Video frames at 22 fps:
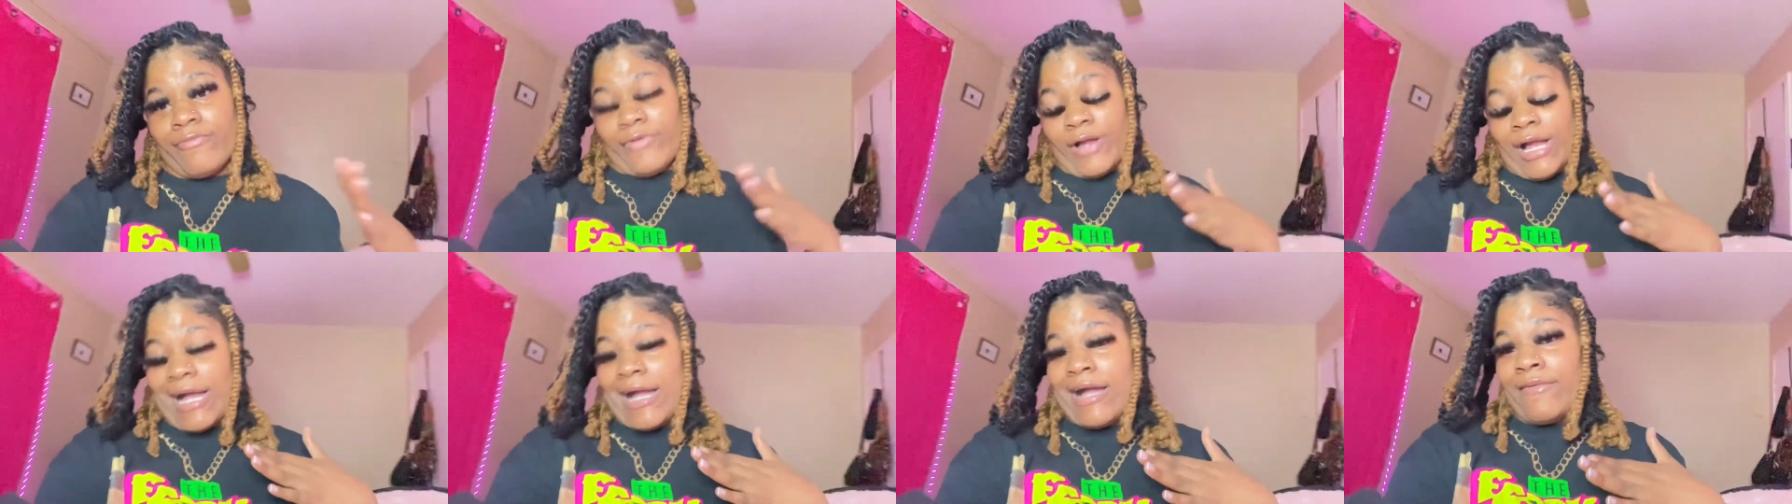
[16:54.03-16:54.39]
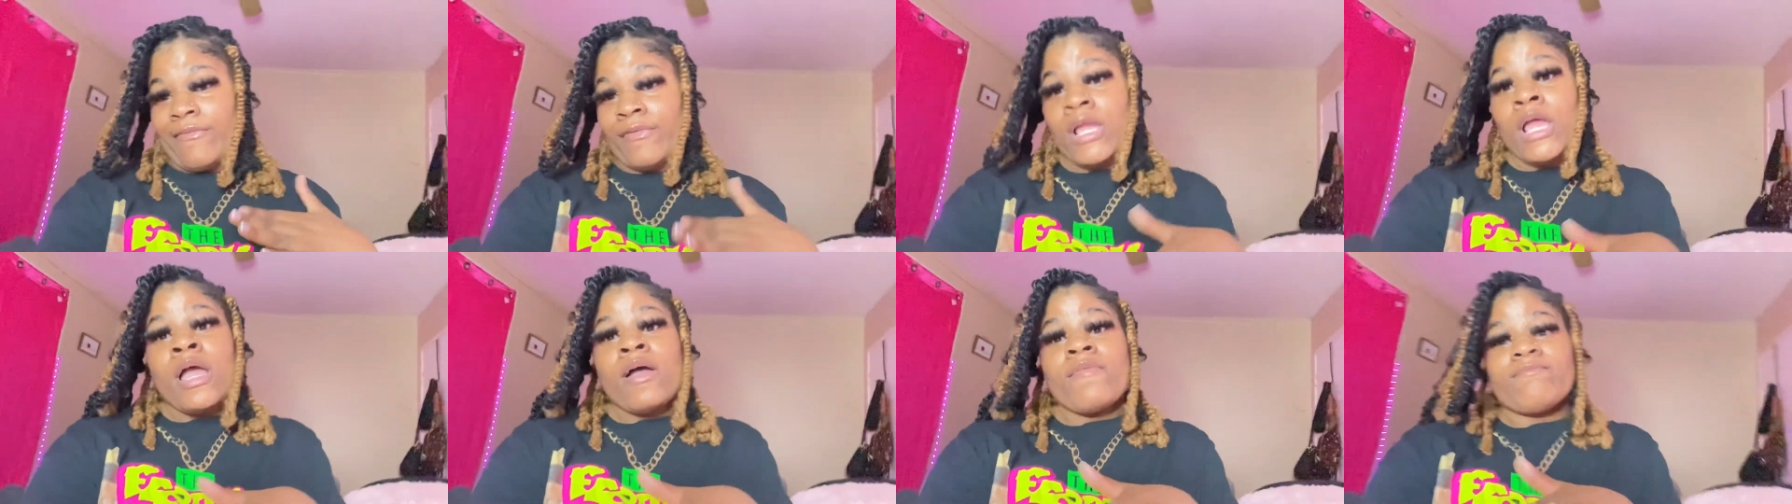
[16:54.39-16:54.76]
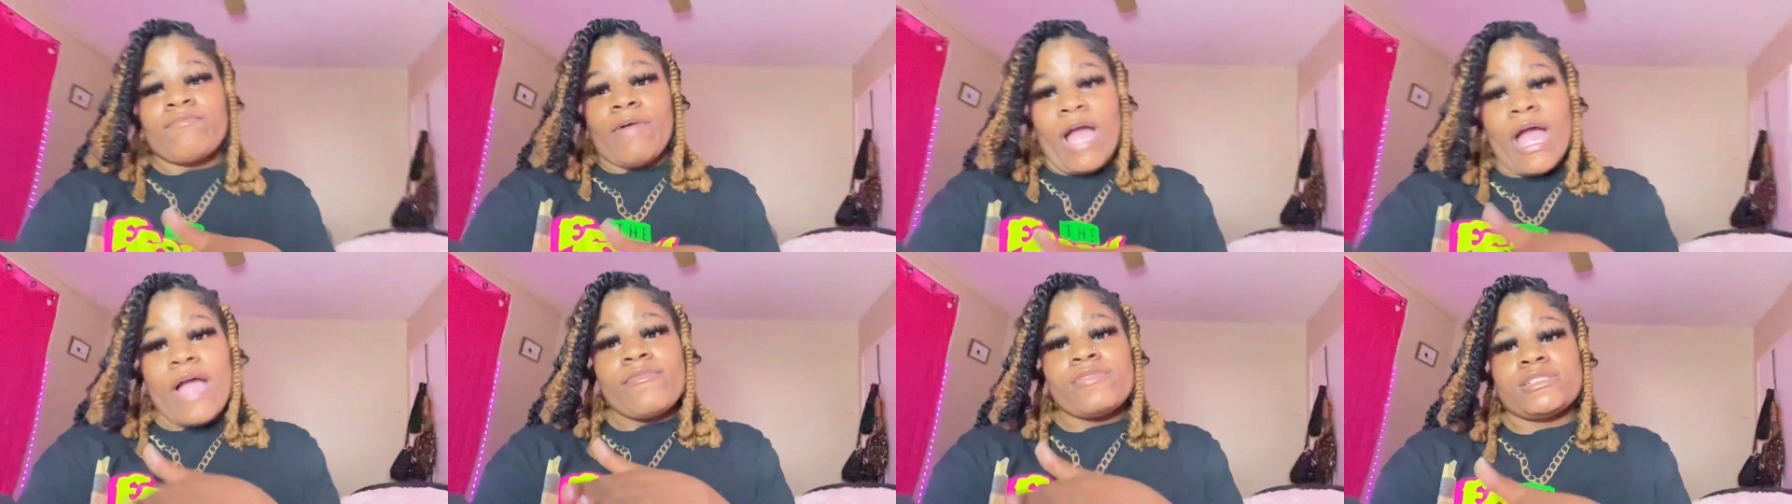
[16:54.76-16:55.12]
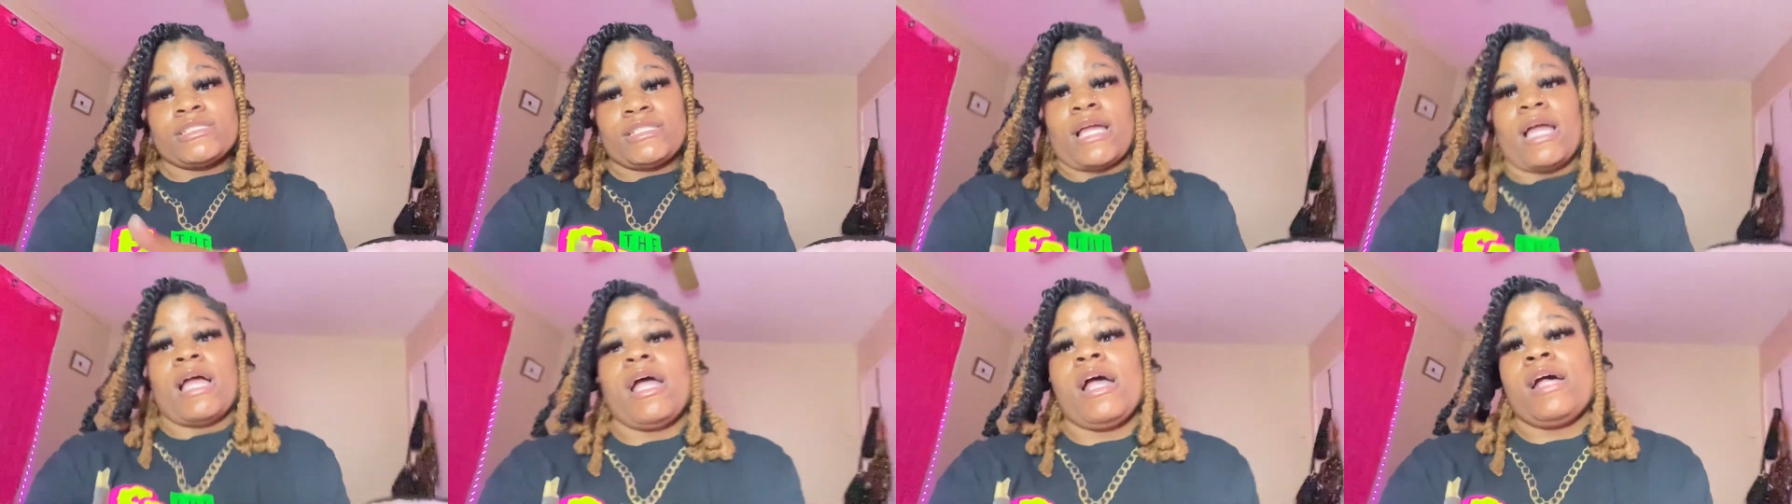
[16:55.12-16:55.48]
five. Five is
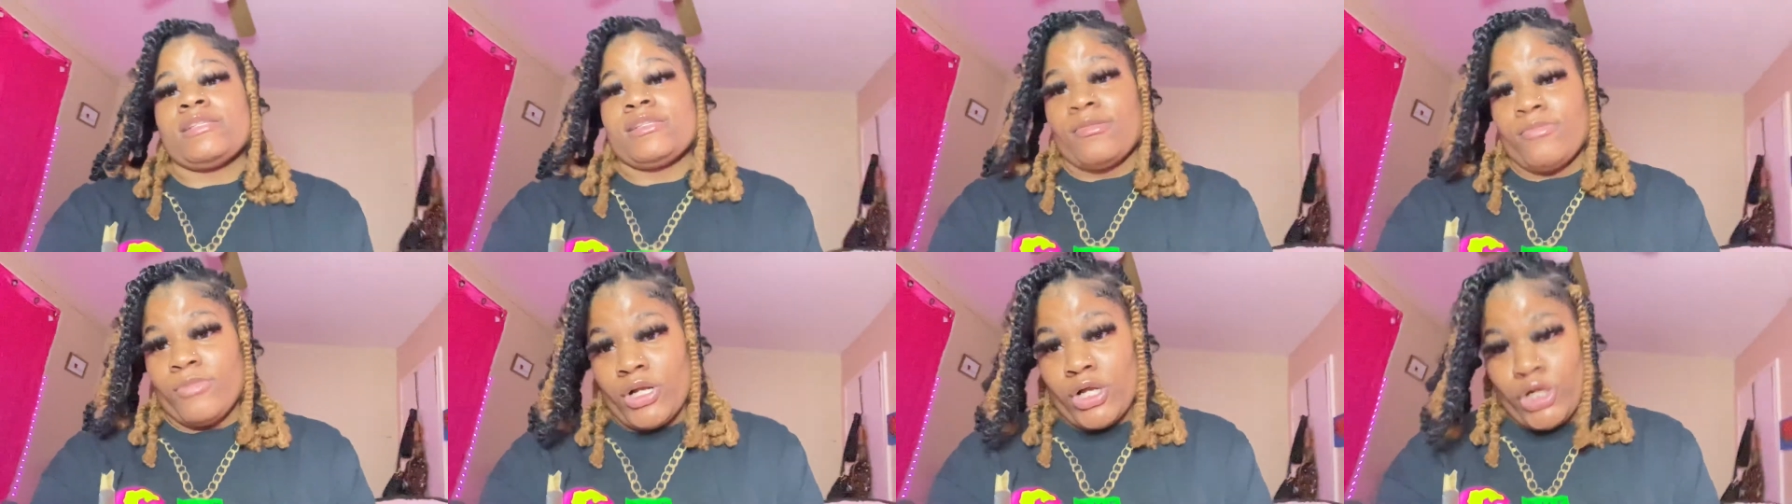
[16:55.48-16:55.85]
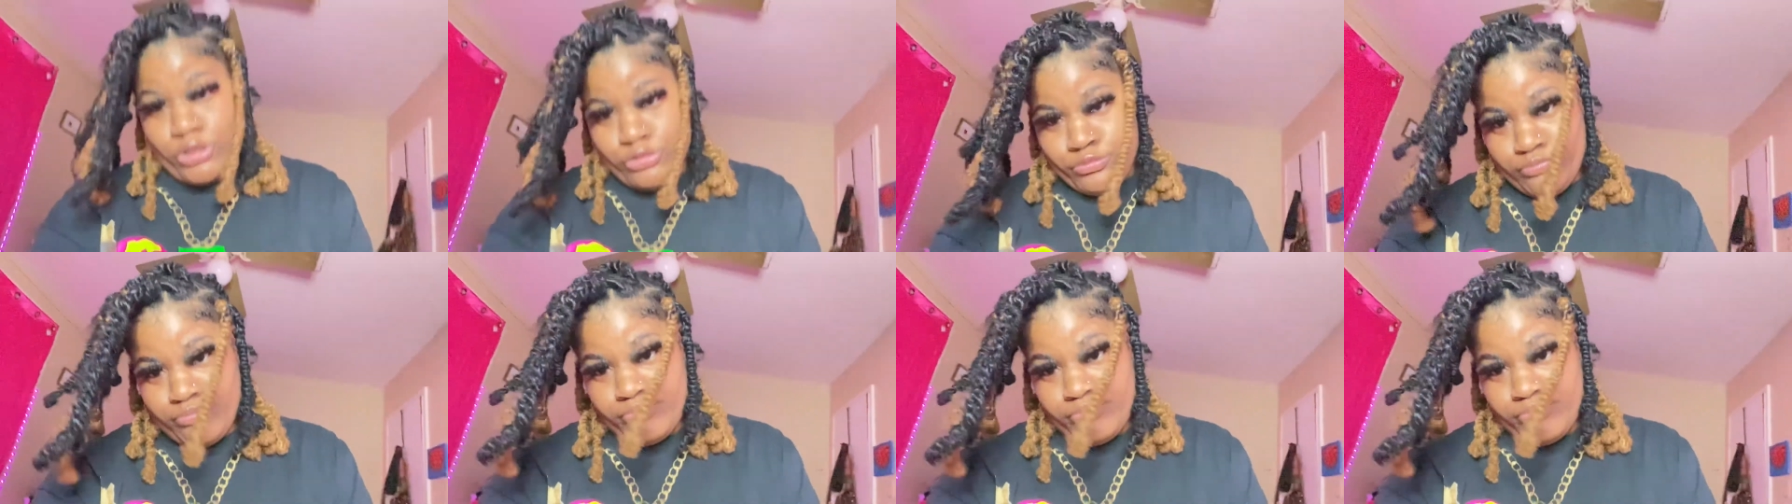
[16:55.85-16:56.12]
the highest I'm gonna go.